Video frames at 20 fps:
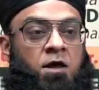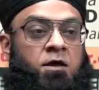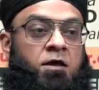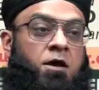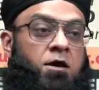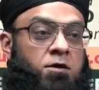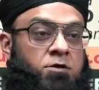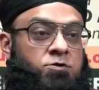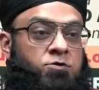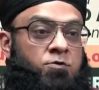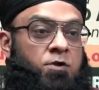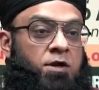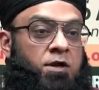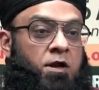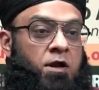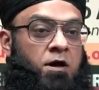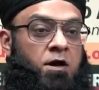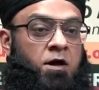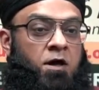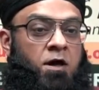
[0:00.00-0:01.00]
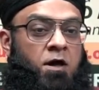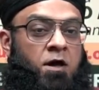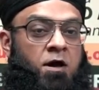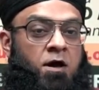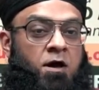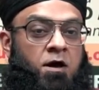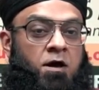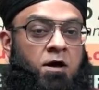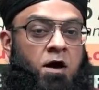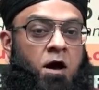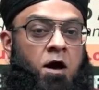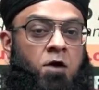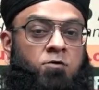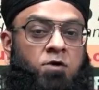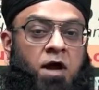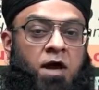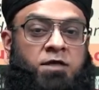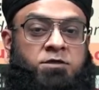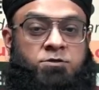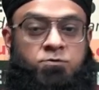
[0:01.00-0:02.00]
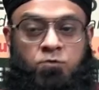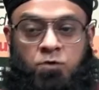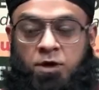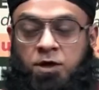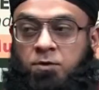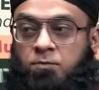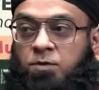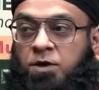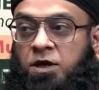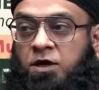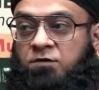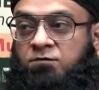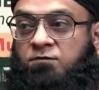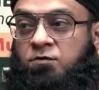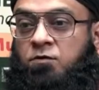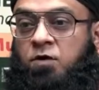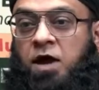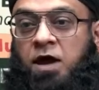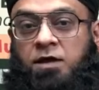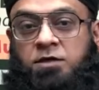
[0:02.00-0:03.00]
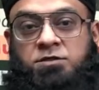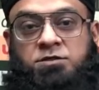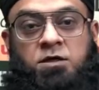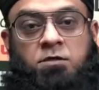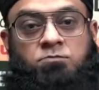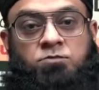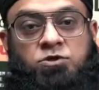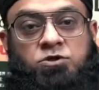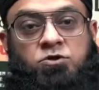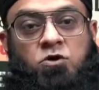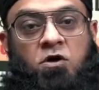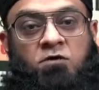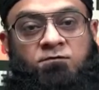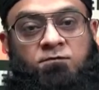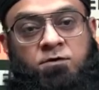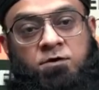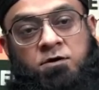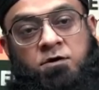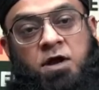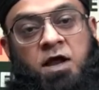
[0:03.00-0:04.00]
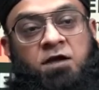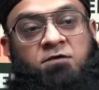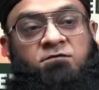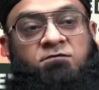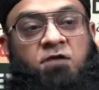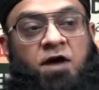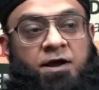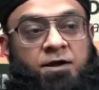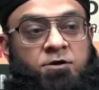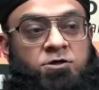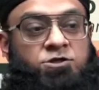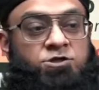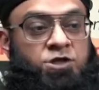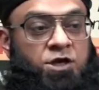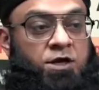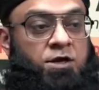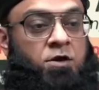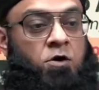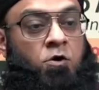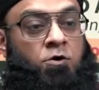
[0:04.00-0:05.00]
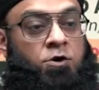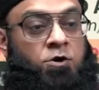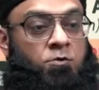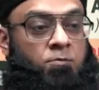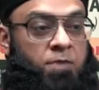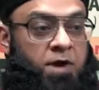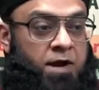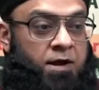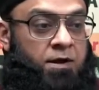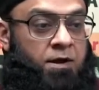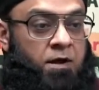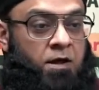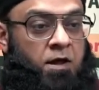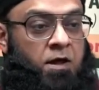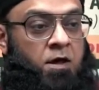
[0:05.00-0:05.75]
Ya Rasulullah, uh, how nice would it be if you had some softer and finer sheet on your bed.